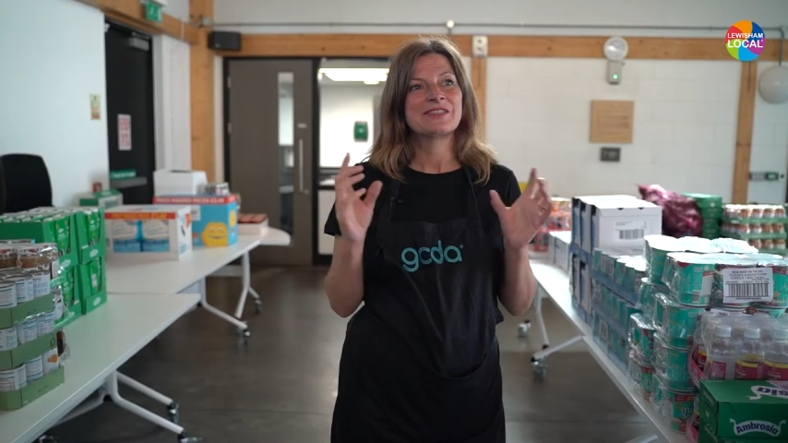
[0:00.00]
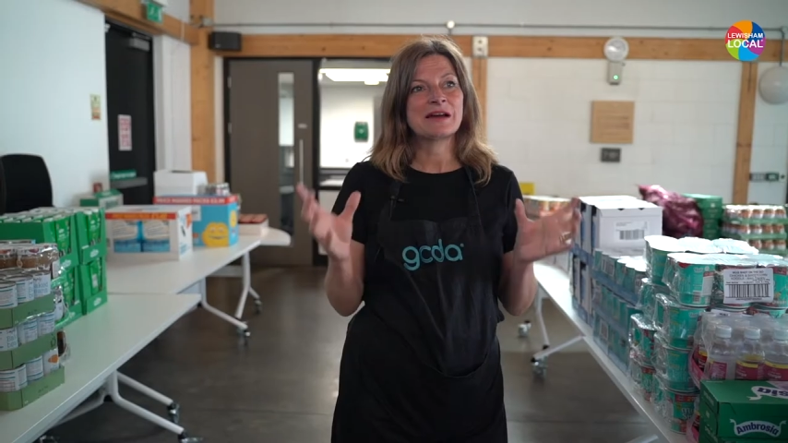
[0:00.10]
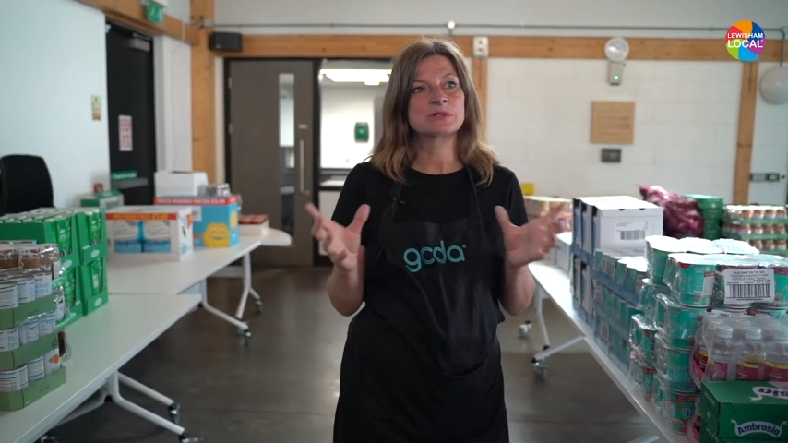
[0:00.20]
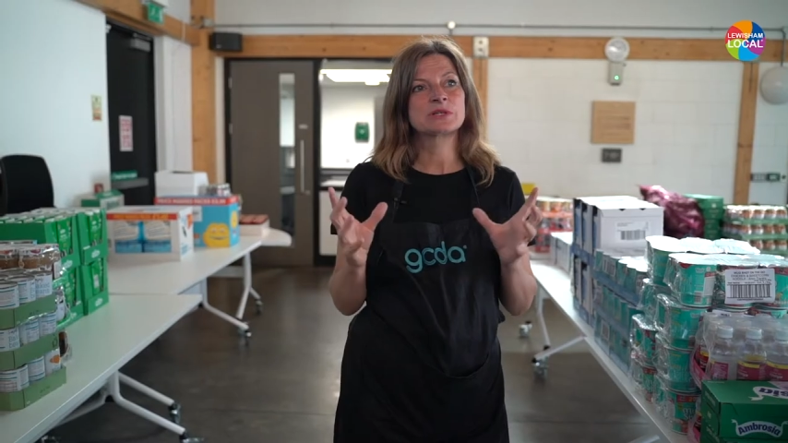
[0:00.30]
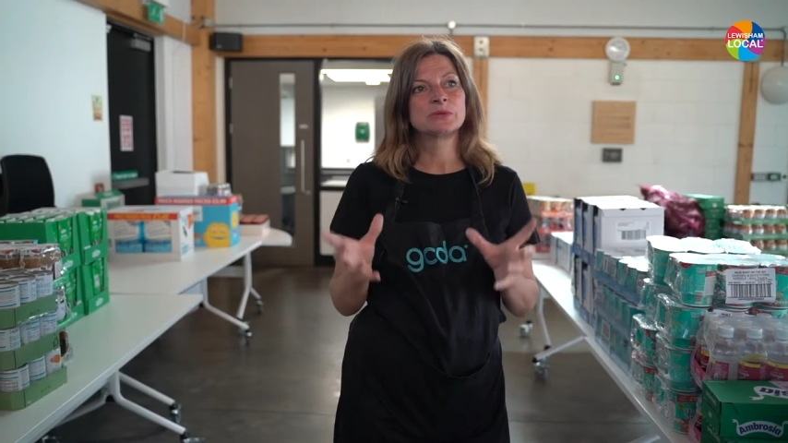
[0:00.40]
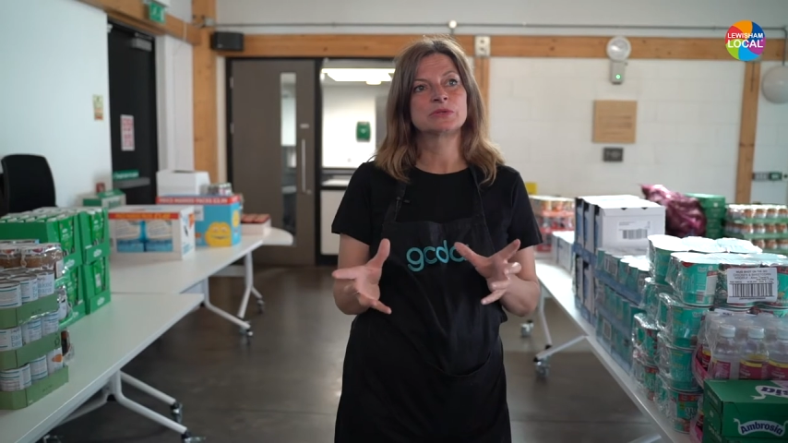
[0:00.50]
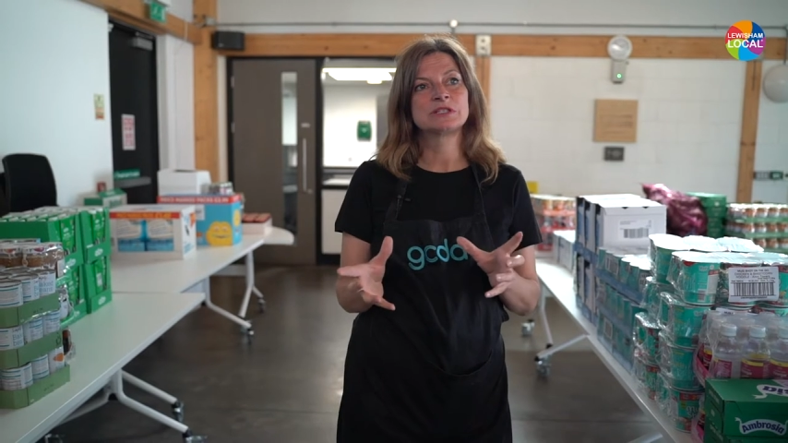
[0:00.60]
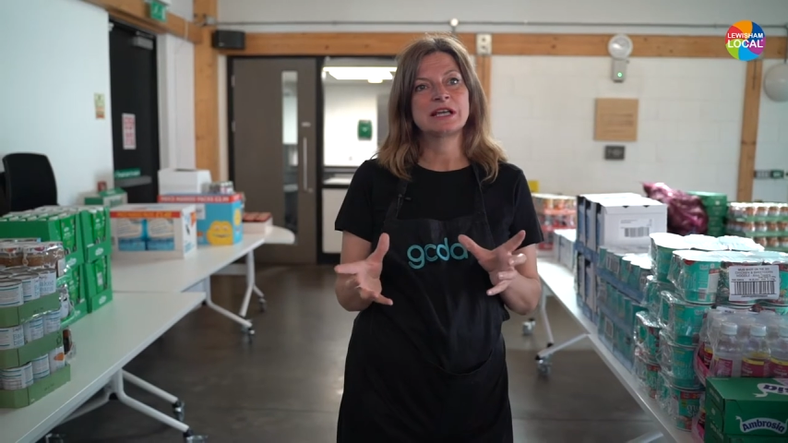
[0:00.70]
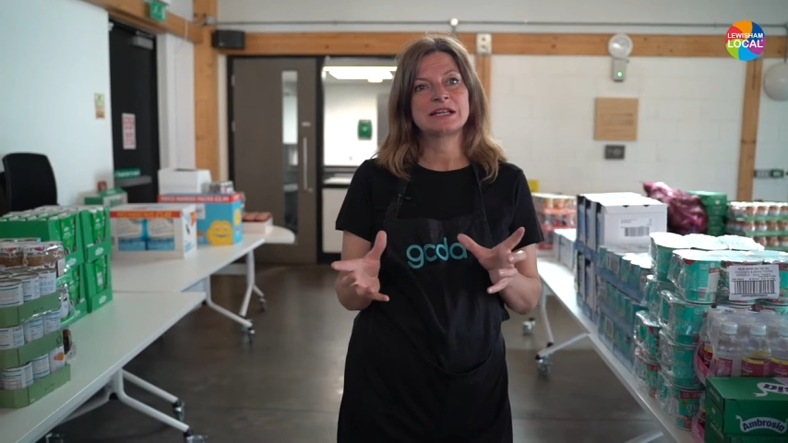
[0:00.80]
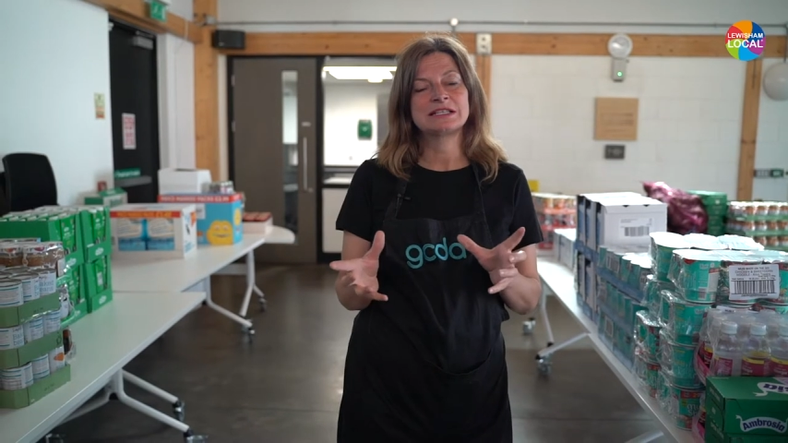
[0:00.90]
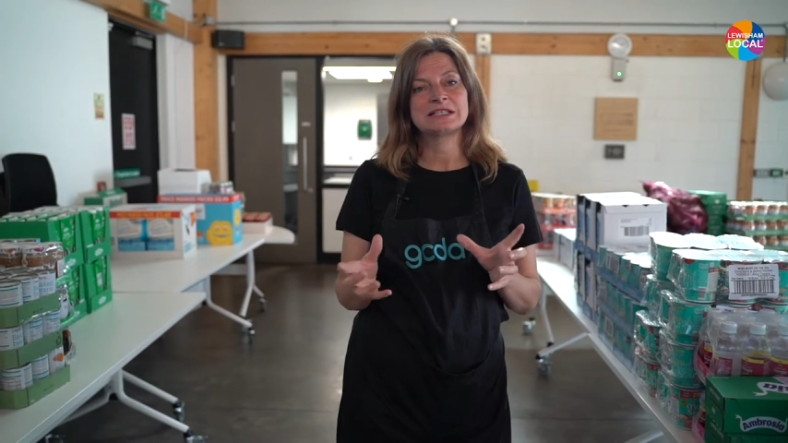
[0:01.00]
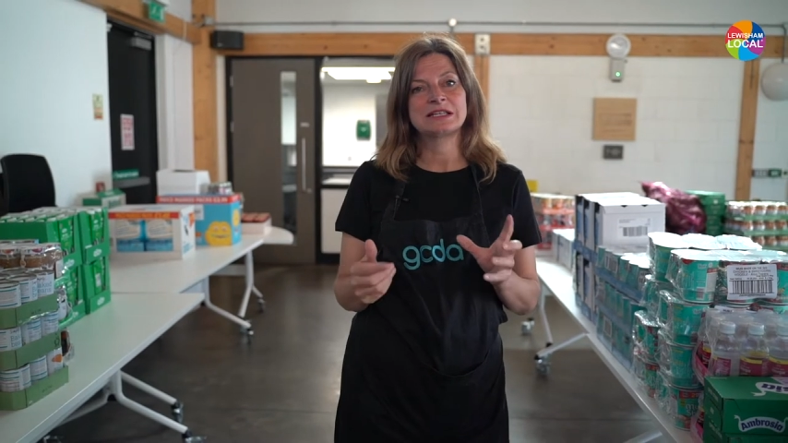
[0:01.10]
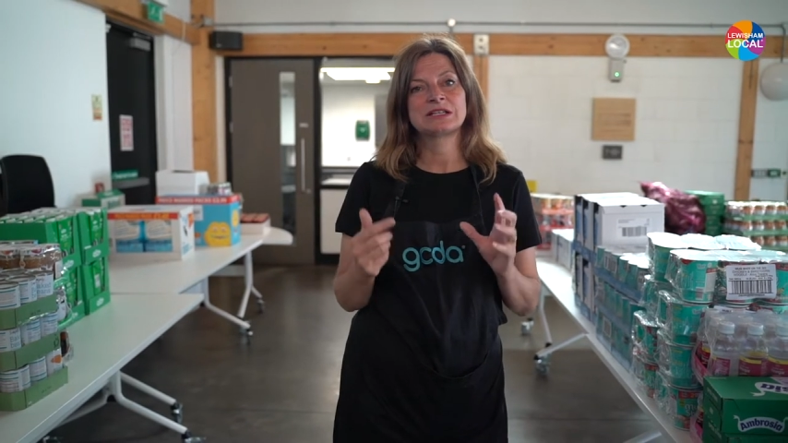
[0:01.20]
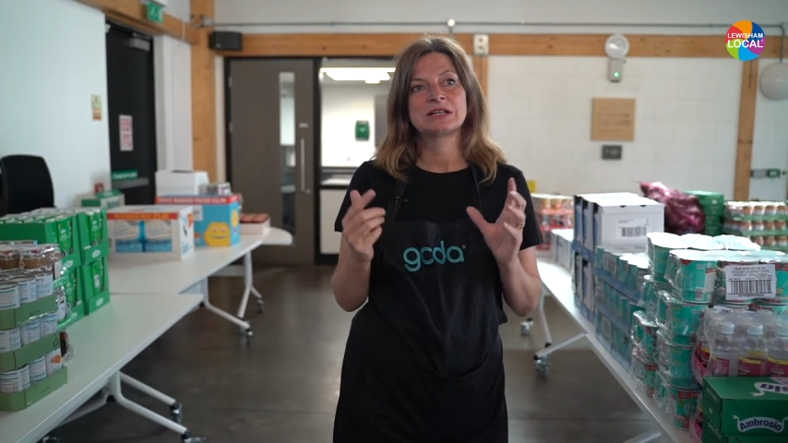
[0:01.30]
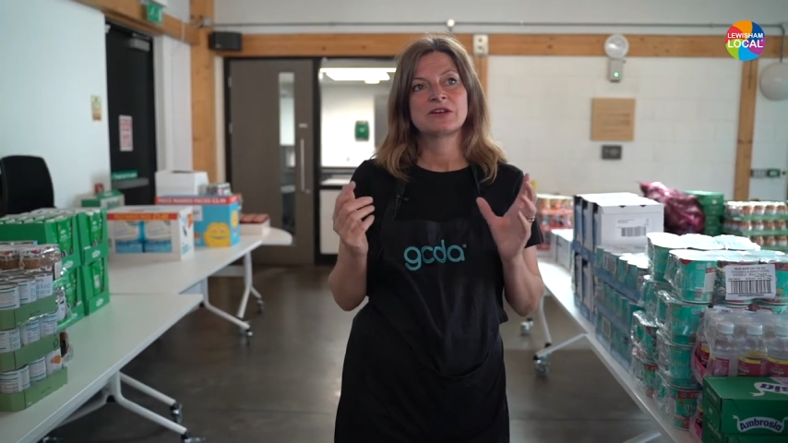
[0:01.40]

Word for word: that was coordinated